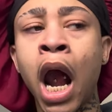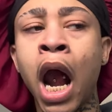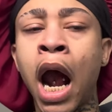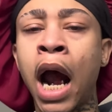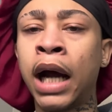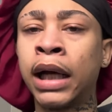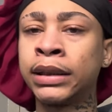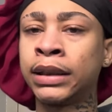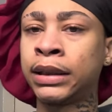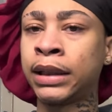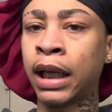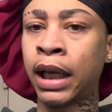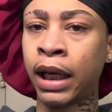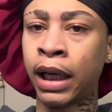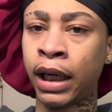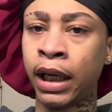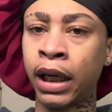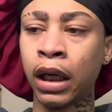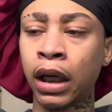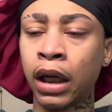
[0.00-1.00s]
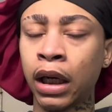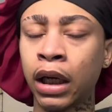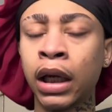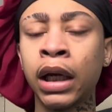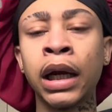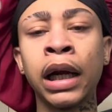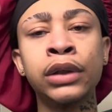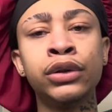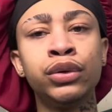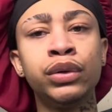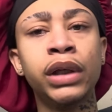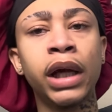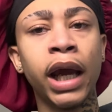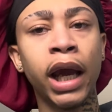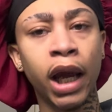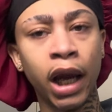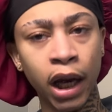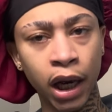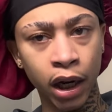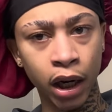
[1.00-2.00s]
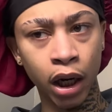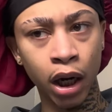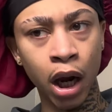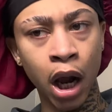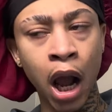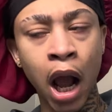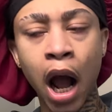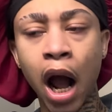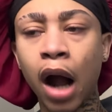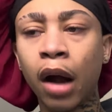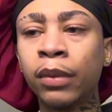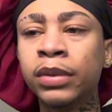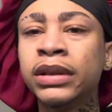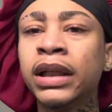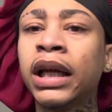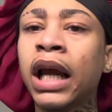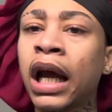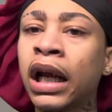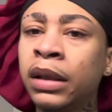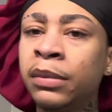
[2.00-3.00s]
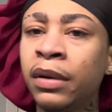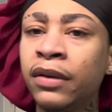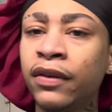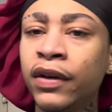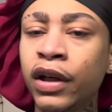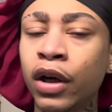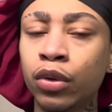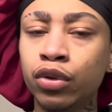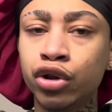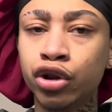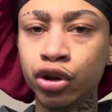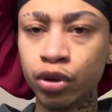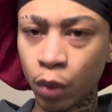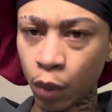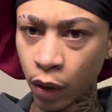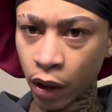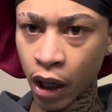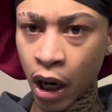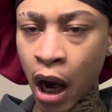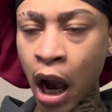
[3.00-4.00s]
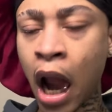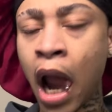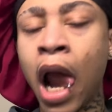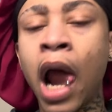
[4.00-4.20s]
I said, can I do your hair? I was like, I don't know if yo, sure.